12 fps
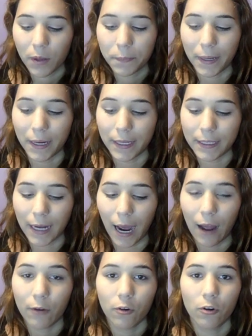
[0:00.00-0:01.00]
But
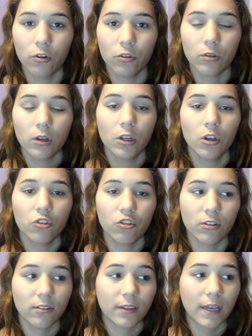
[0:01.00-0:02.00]
I will
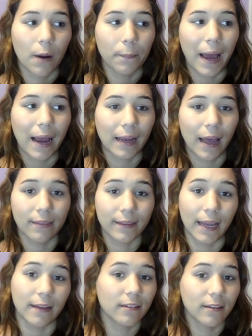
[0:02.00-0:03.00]
just come back at
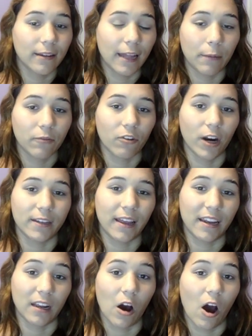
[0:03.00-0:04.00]
the end of the day before I
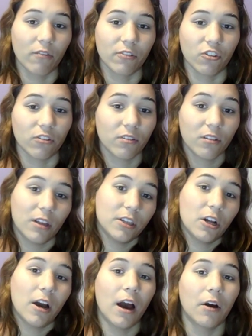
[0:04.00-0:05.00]
take it off and just let
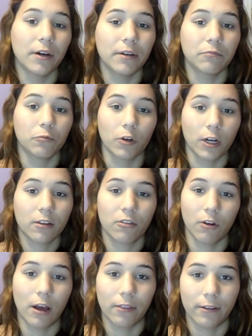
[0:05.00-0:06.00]
you know how it worked
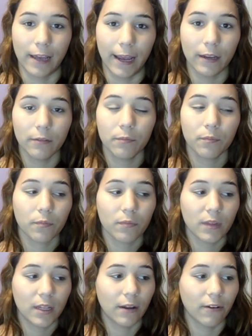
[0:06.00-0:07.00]
throughout the day
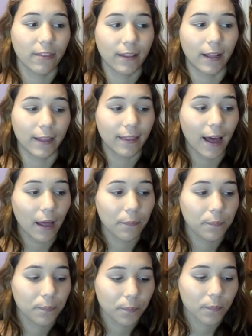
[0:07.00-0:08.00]
and everything like that.
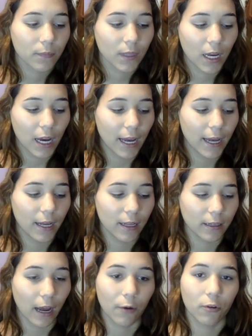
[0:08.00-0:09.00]

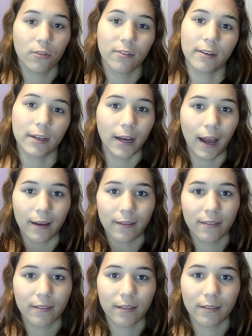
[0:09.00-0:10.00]
And I will see you guys
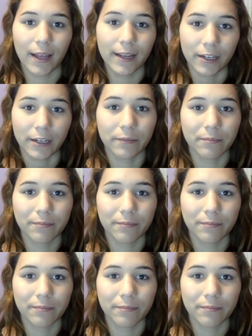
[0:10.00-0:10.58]
later.